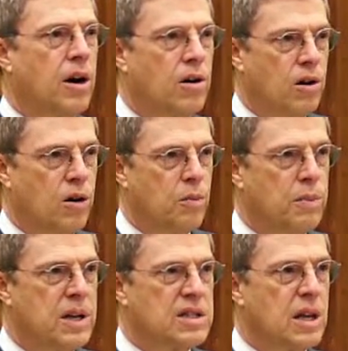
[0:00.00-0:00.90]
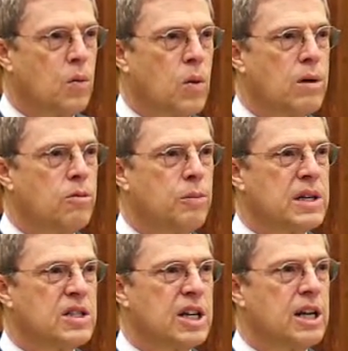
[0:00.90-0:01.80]
our hope is that we will
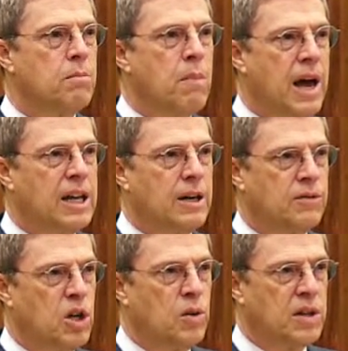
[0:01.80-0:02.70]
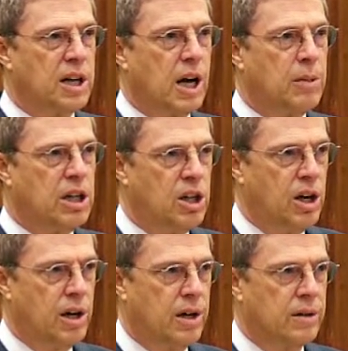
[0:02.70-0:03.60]
be seeing many of you in the coming
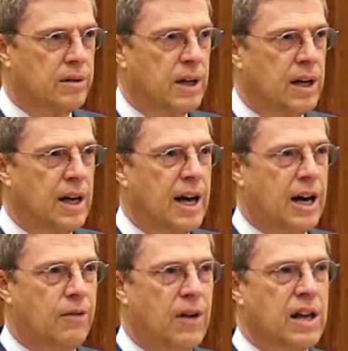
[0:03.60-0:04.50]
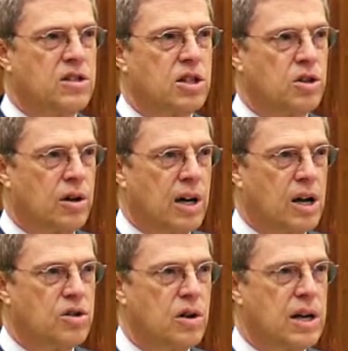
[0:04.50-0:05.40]
year at events in your
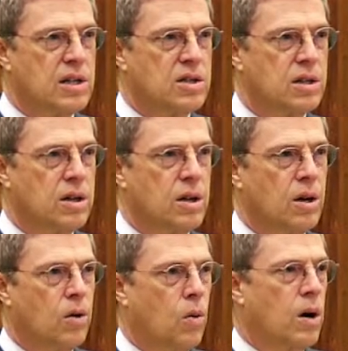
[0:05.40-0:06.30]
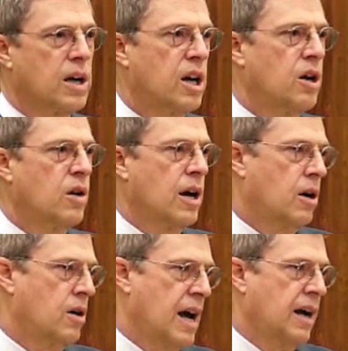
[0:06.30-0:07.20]
countries or here at
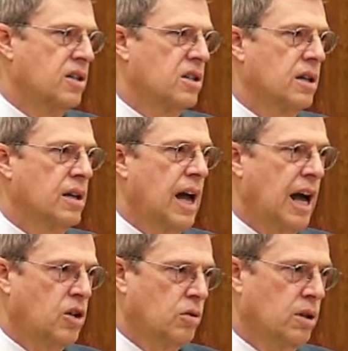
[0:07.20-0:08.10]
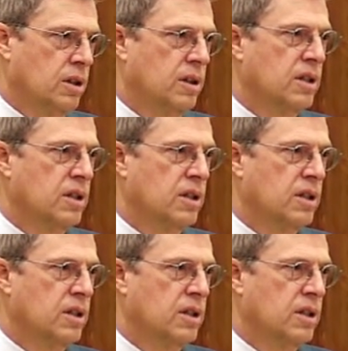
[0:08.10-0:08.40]
our next annual